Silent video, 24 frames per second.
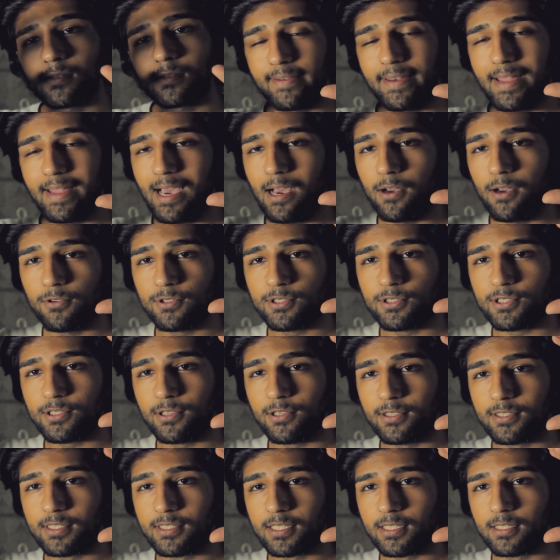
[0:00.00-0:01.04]
now
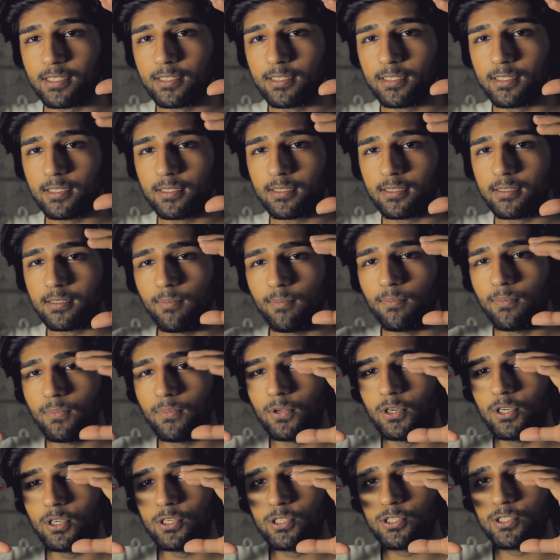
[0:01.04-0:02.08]
starting to
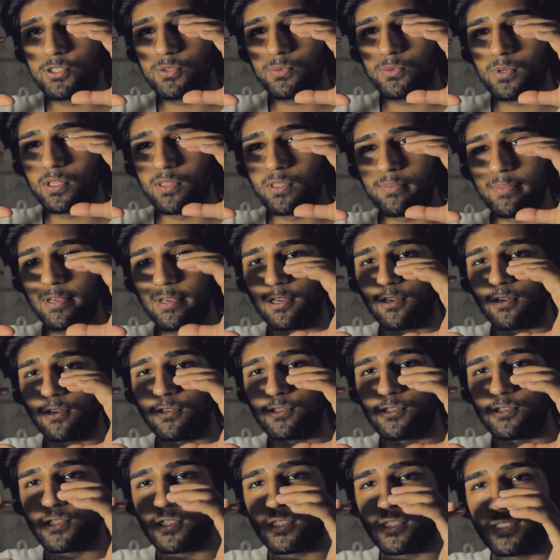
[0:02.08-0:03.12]
merge with my
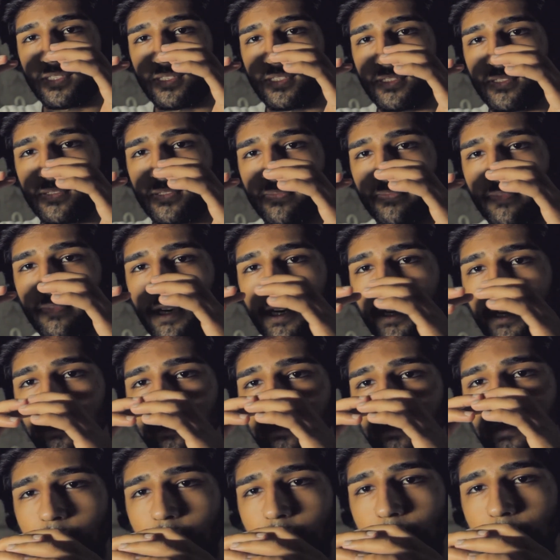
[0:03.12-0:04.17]
conscious
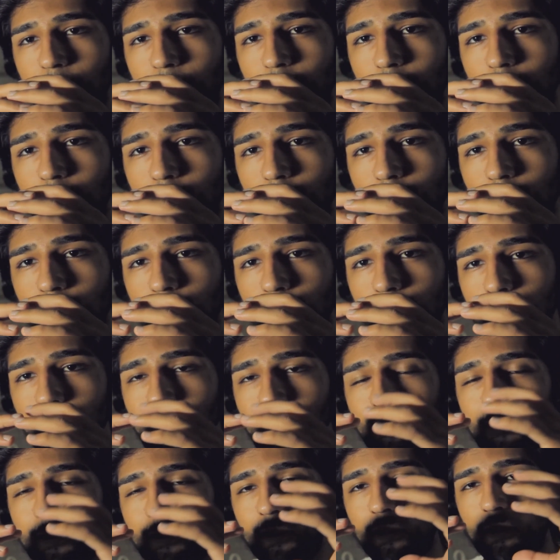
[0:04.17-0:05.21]
mind.
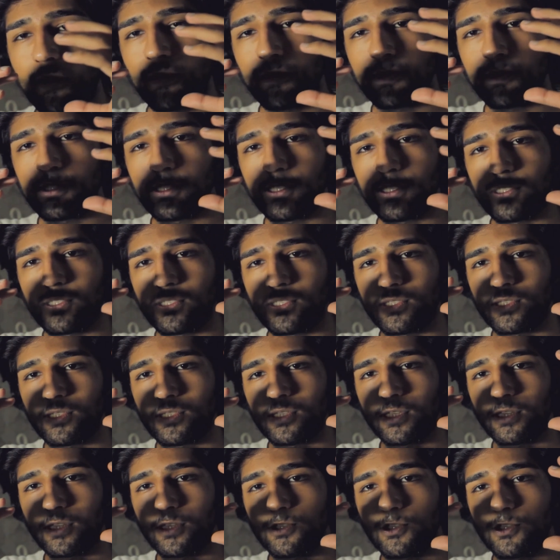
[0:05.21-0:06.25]
Maybe the conscious
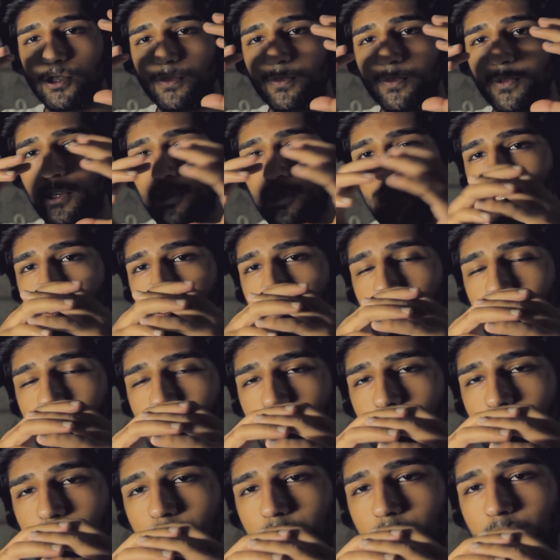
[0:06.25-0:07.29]
and the subconscious
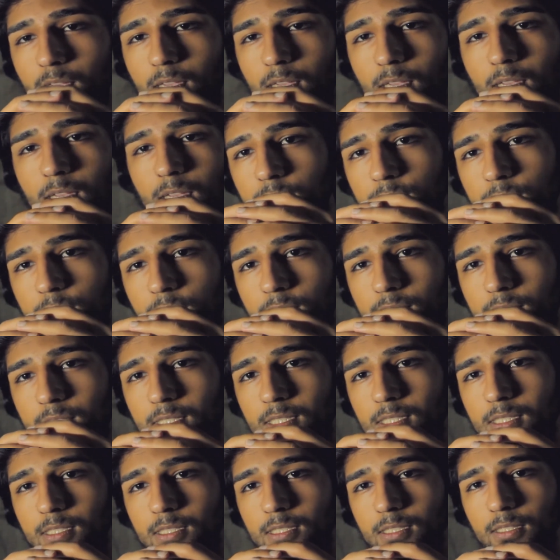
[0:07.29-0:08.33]
are
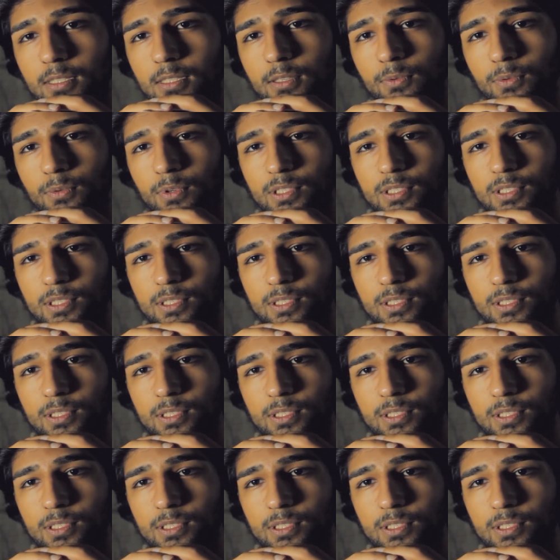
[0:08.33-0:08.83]
starting to,